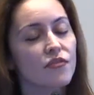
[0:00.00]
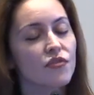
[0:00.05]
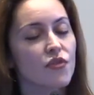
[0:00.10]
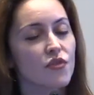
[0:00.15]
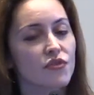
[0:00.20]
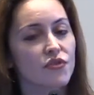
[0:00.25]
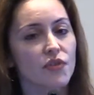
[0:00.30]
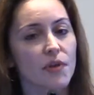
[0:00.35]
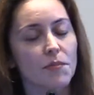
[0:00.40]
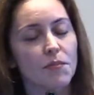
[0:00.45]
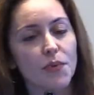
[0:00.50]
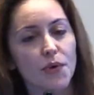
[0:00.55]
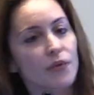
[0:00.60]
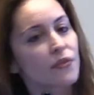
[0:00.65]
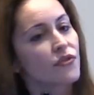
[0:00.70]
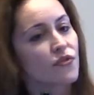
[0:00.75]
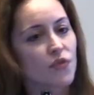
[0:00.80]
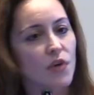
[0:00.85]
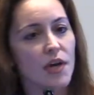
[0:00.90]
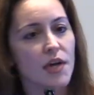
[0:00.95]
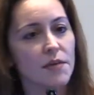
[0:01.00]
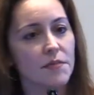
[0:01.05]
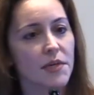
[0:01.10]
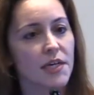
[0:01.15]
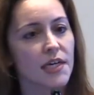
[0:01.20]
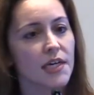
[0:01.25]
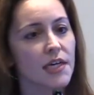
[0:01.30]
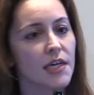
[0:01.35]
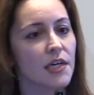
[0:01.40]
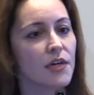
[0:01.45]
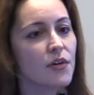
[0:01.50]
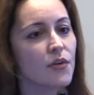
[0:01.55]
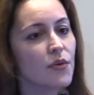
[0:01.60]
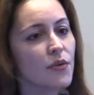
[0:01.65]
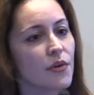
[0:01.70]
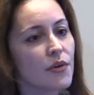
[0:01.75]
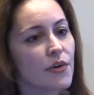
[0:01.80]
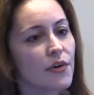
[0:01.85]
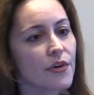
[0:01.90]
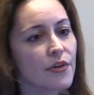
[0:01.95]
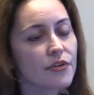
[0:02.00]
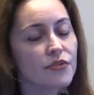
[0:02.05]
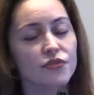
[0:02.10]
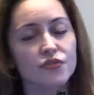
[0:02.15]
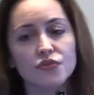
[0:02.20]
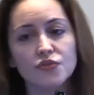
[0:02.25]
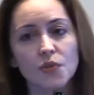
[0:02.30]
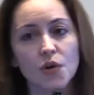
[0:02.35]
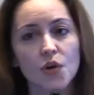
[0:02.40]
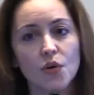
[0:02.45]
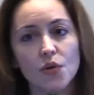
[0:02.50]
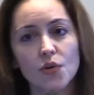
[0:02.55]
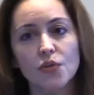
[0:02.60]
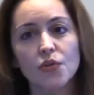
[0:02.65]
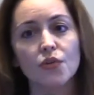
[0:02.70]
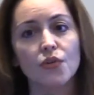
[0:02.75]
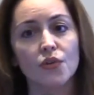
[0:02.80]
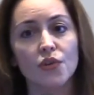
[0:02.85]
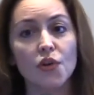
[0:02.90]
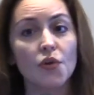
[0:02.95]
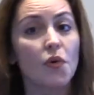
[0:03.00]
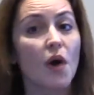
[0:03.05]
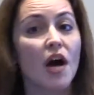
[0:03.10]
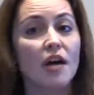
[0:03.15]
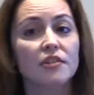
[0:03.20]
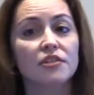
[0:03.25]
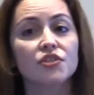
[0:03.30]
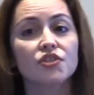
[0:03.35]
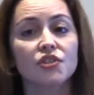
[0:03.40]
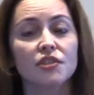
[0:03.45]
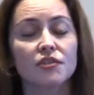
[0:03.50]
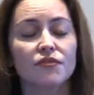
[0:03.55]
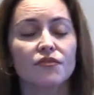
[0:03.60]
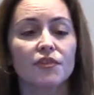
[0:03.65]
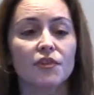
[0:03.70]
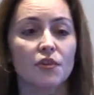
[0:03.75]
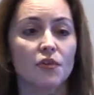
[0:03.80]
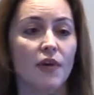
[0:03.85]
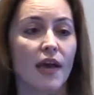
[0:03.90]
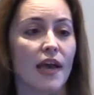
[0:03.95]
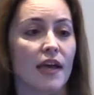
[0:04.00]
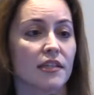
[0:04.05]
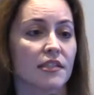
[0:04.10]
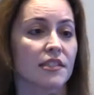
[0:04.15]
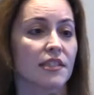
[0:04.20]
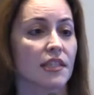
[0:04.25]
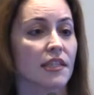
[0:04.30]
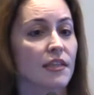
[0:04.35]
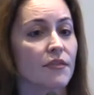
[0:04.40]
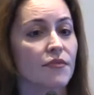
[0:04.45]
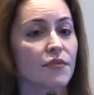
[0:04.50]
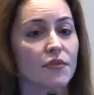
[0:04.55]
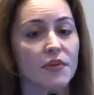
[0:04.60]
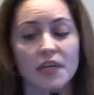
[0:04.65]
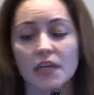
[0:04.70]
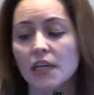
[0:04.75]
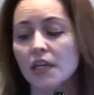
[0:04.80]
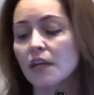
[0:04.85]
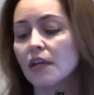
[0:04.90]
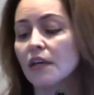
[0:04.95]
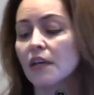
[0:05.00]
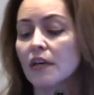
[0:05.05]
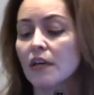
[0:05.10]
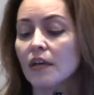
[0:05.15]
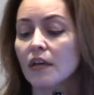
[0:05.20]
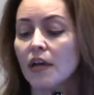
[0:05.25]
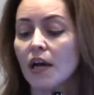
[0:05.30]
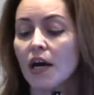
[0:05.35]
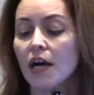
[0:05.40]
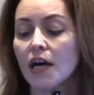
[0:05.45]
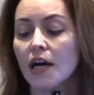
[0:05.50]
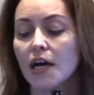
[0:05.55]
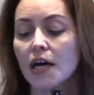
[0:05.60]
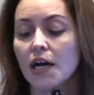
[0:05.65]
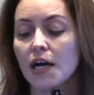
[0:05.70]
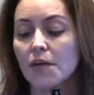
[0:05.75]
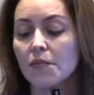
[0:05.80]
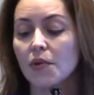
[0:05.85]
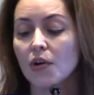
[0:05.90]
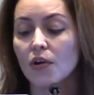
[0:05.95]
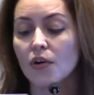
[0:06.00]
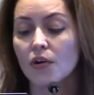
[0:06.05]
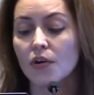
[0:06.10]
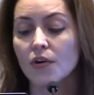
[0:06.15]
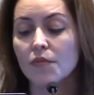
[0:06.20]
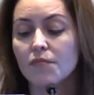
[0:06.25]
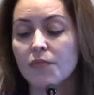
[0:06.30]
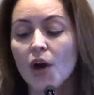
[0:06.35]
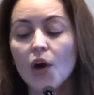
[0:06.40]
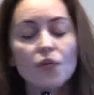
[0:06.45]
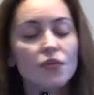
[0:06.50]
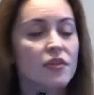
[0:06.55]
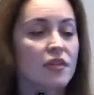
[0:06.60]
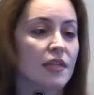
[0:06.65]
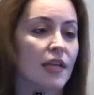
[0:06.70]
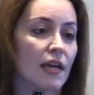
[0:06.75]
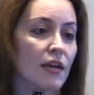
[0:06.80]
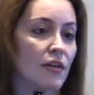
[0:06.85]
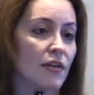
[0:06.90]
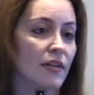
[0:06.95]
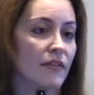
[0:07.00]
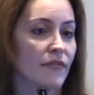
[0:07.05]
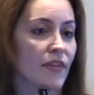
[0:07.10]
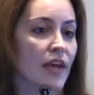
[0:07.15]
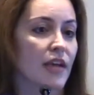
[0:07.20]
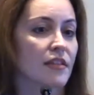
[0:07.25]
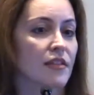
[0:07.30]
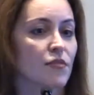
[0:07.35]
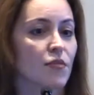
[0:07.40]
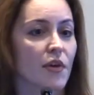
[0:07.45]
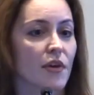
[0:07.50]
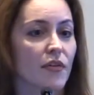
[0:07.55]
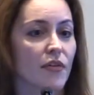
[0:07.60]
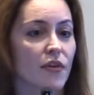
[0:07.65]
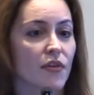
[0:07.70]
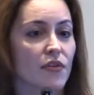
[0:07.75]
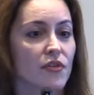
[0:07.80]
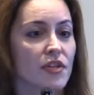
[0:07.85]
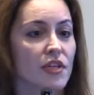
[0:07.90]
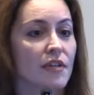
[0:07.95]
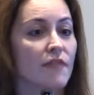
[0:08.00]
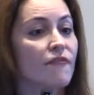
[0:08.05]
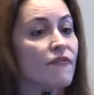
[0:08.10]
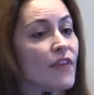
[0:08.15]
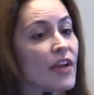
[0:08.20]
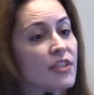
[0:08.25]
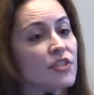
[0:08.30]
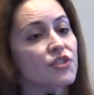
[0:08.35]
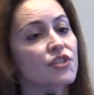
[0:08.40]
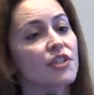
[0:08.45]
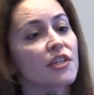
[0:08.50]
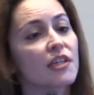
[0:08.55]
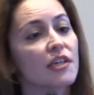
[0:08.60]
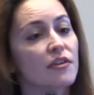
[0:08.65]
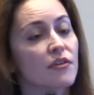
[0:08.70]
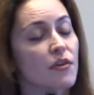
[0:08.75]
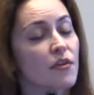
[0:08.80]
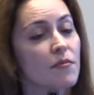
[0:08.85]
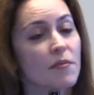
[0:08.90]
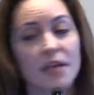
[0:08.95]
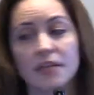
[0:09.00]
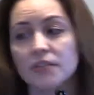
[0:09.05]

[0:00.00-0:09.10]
there's birth trauma or stroke or low oxygen flow at delivery, or postnatal events where there is an infection or